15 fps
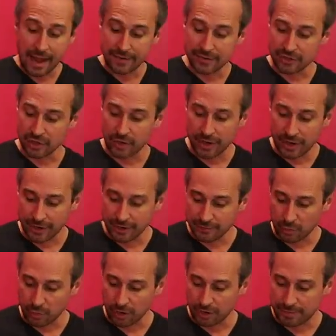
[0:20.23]
And it's a great ironing
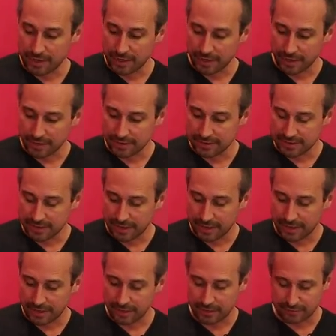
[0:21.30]
board because
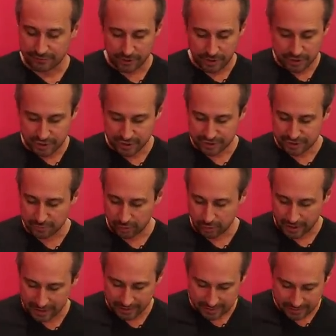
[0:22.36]
uh, it's very
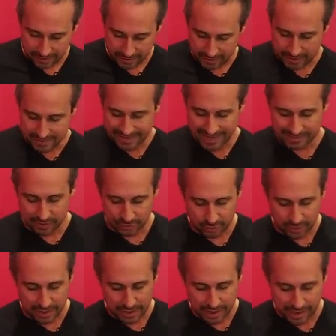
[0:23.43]
adjustable. I can set it at exactly the
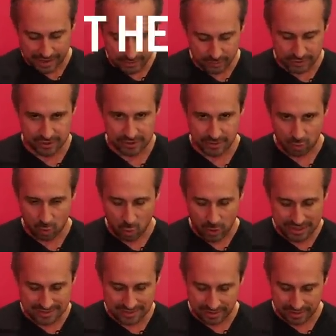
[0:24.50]
right height, which is about waist